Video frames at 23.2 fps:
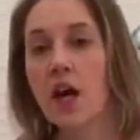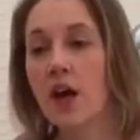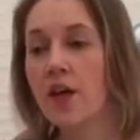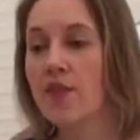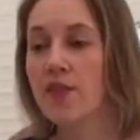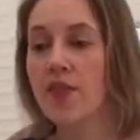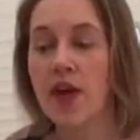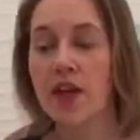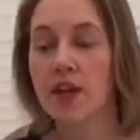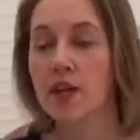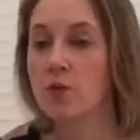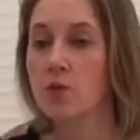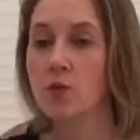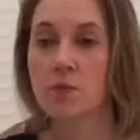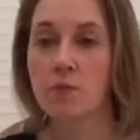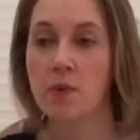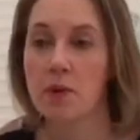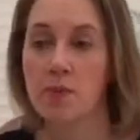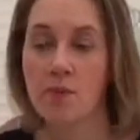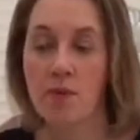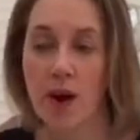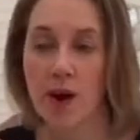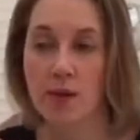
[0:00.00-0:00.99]
And then it would
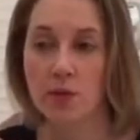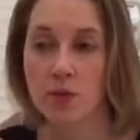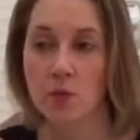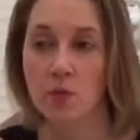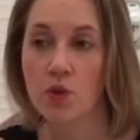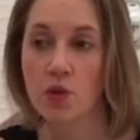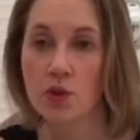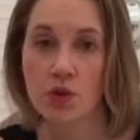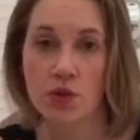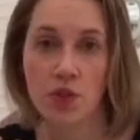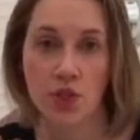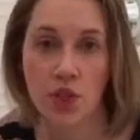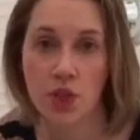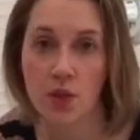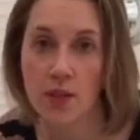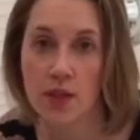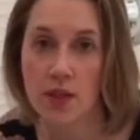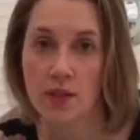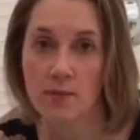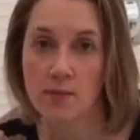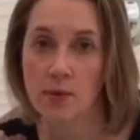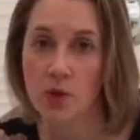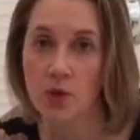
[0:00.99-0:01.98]
be perhaps 1 or 2
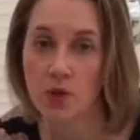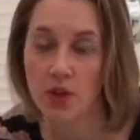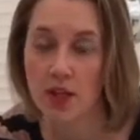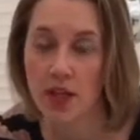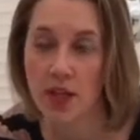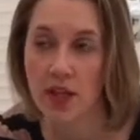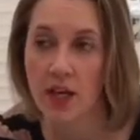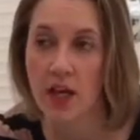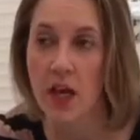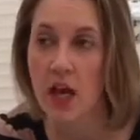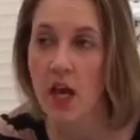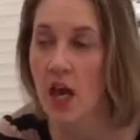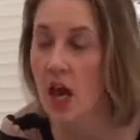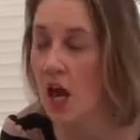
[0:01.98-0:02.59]
in the morning.